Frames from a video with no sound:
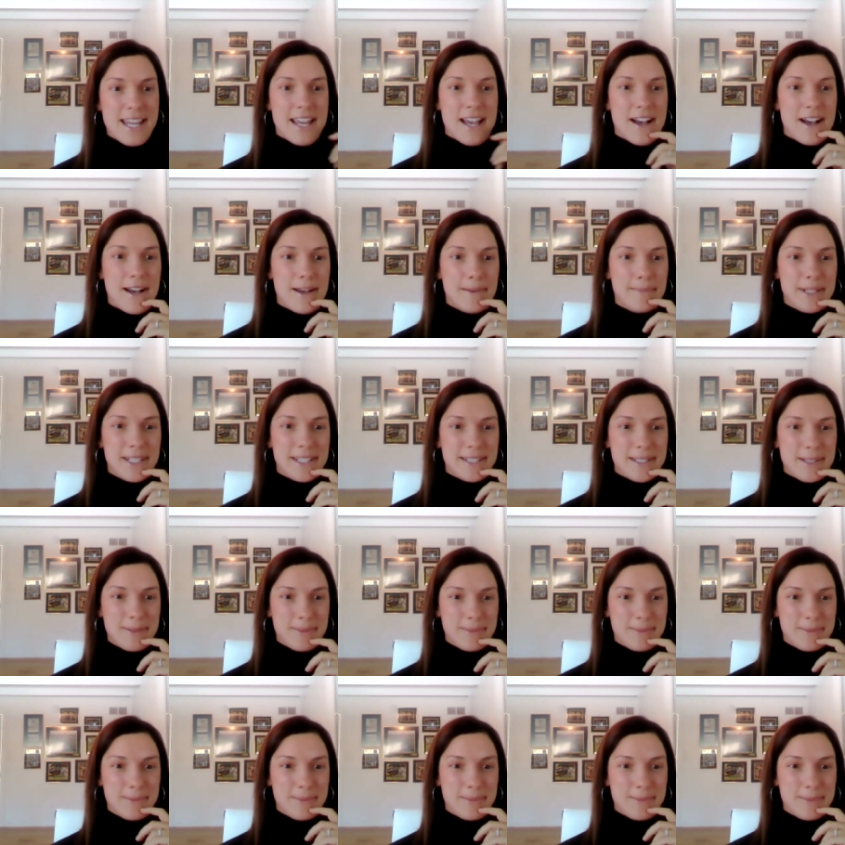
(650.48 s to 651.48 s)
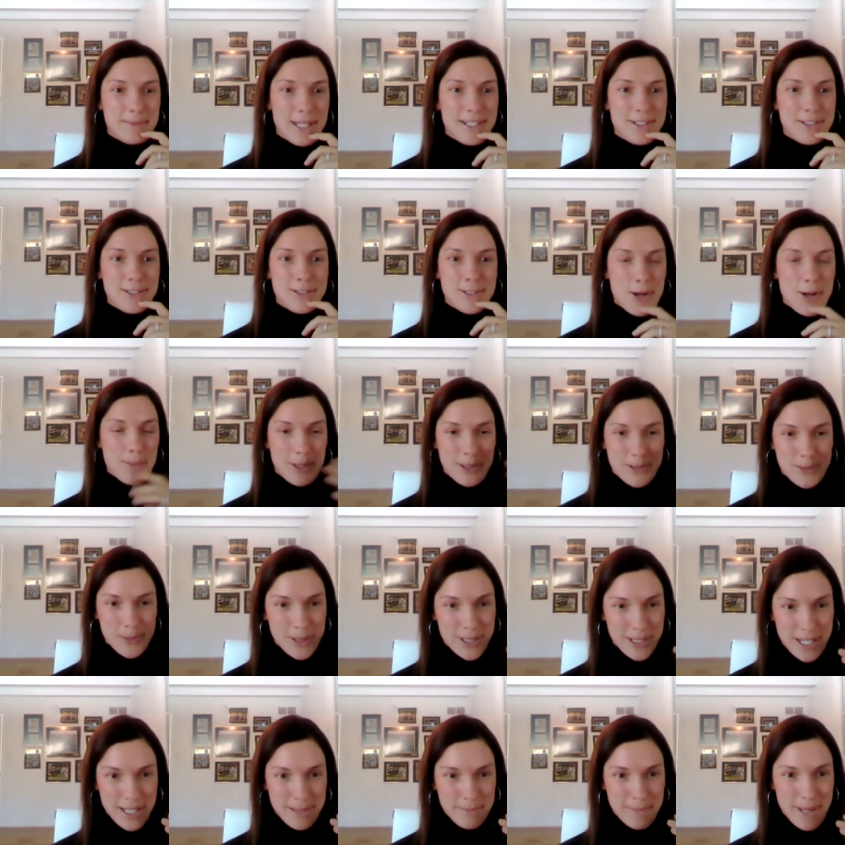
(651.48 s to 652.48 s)
Um, it's been so much
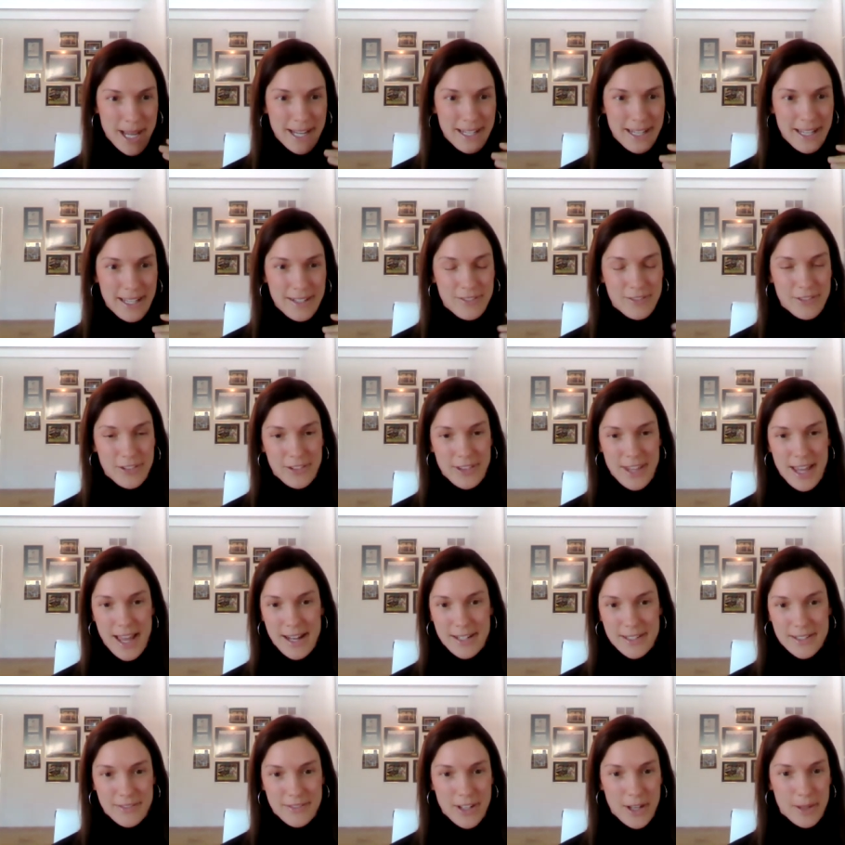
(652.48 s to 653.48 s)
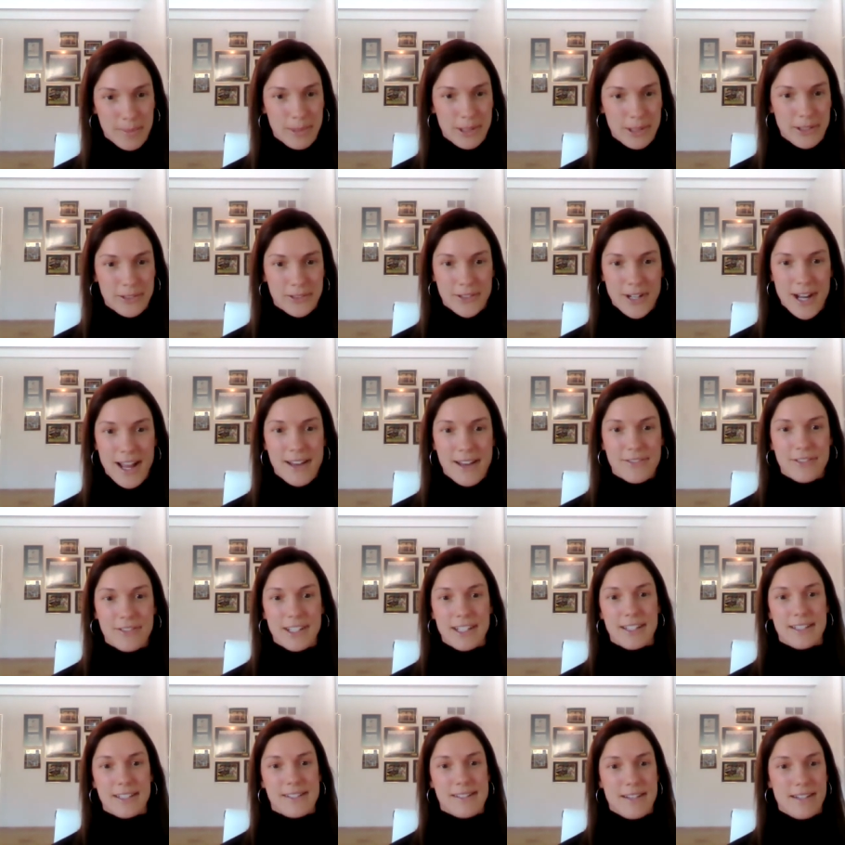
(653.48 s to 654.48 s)
work on my end for that, developing the
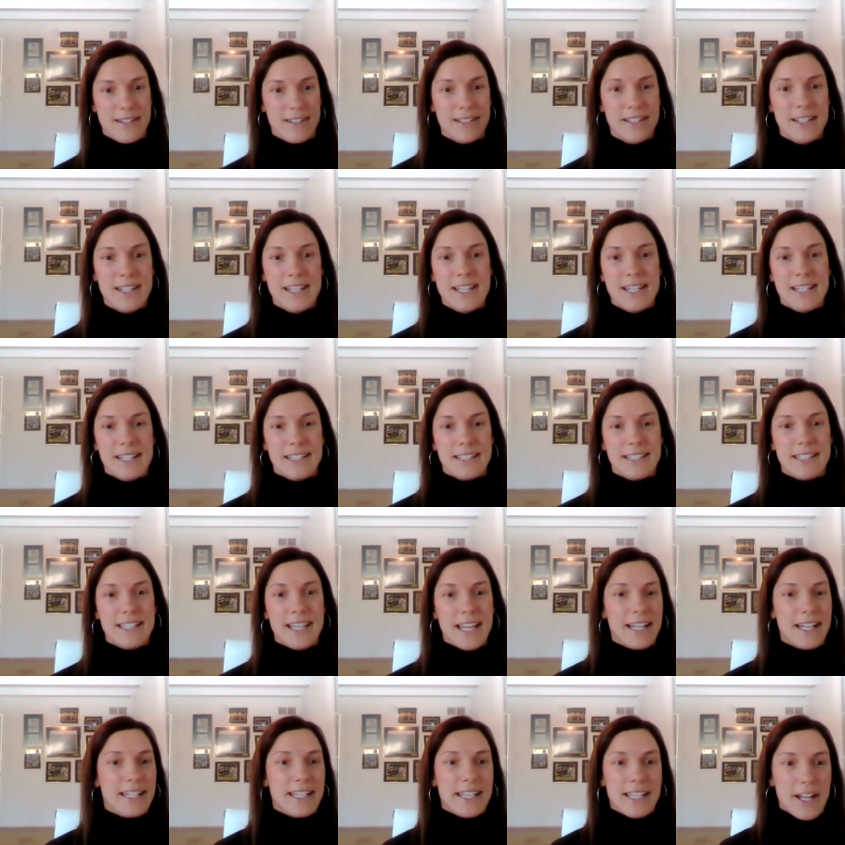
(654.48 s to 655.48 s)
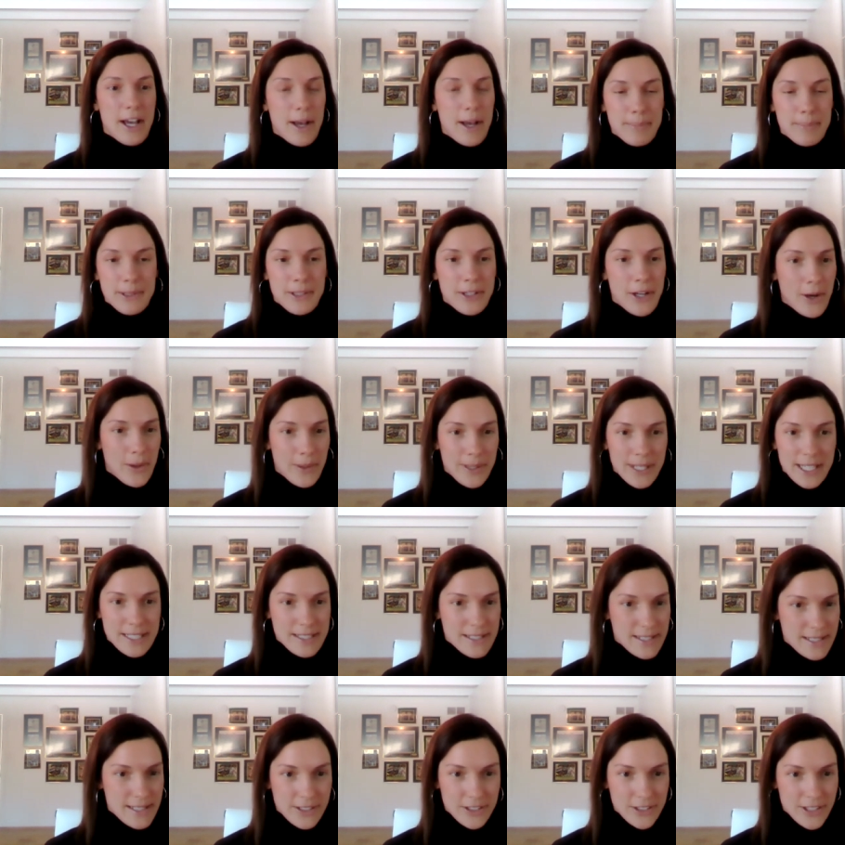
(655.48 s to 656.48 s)
graphics and getting it up and going.
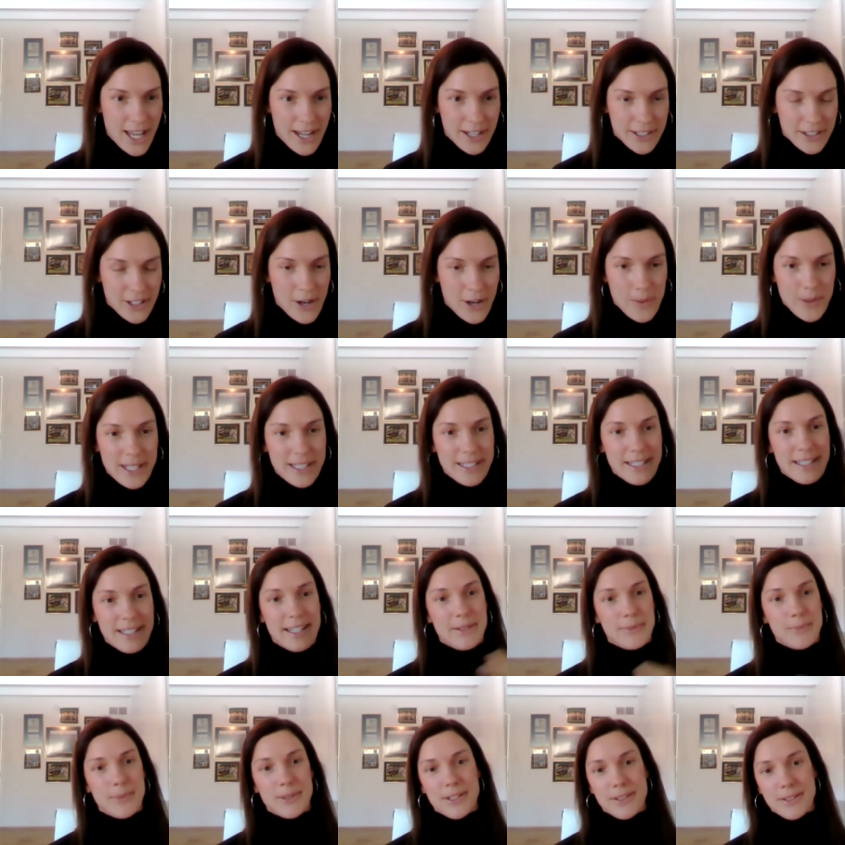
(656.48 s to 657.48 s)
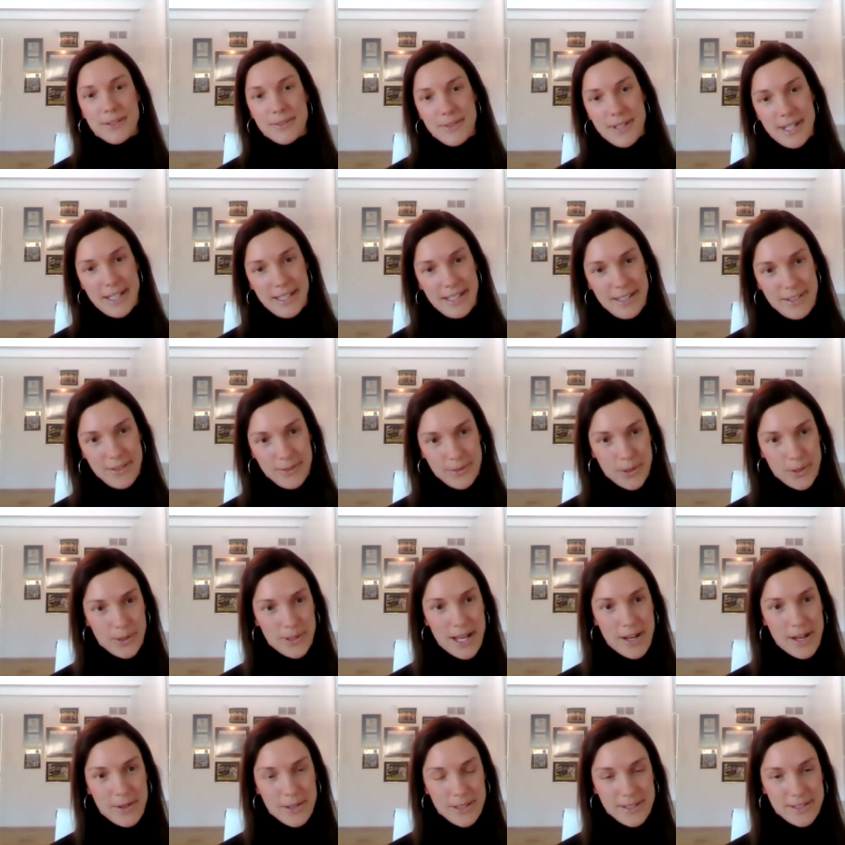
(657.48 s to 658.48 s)
It's still not going, and we're ready to roll
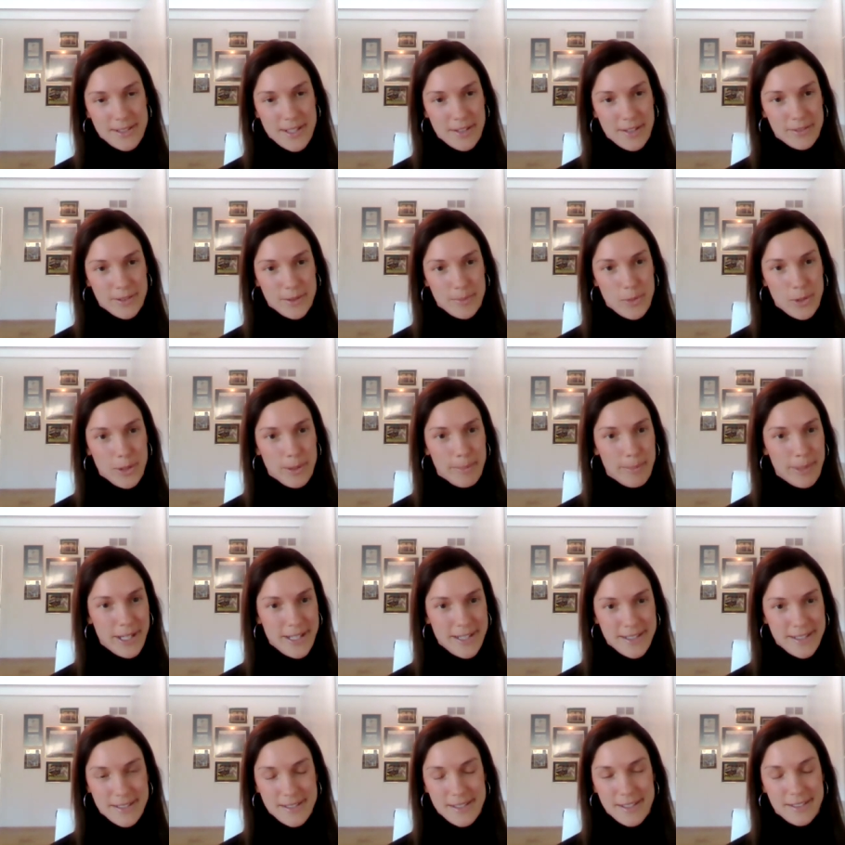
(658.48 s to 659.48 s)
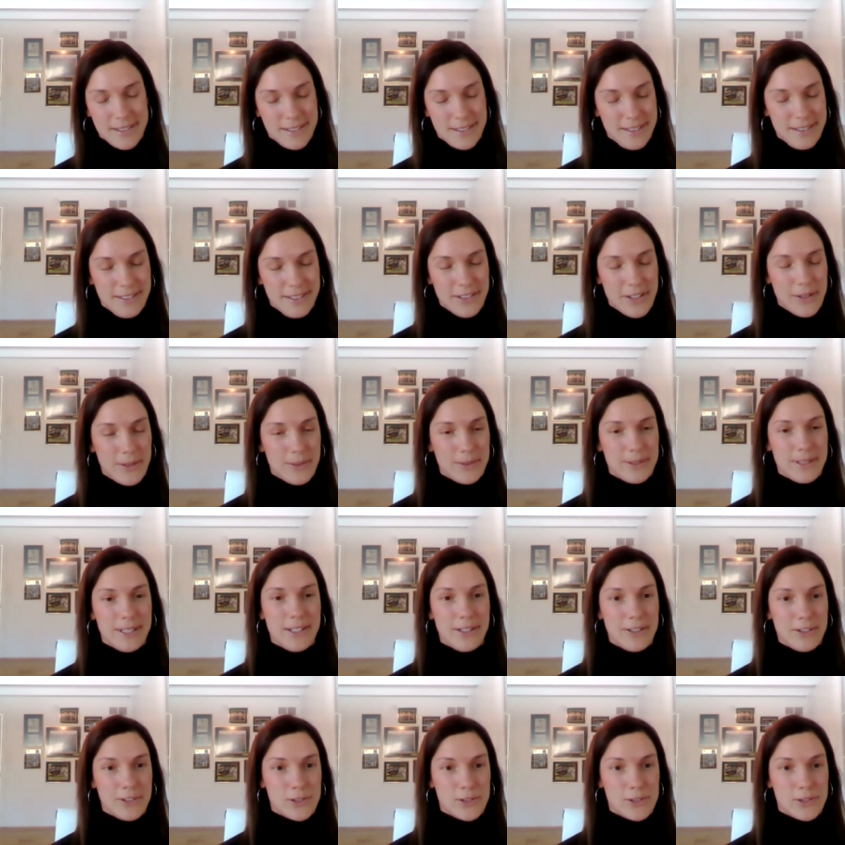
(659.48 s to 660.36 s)
out several more Bytes, you know, here